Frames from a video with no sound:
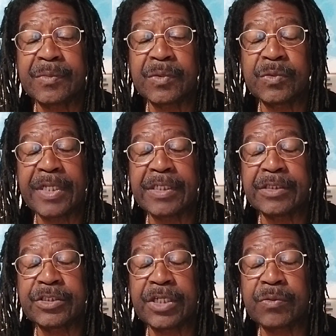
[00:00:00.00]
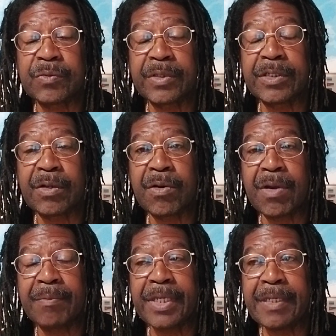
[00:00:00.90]
Lieutenant General in the
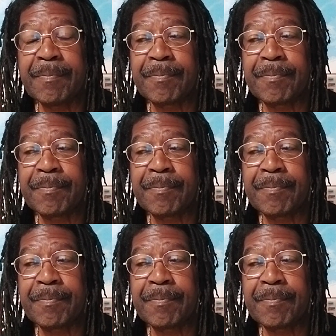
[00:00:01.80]
Army,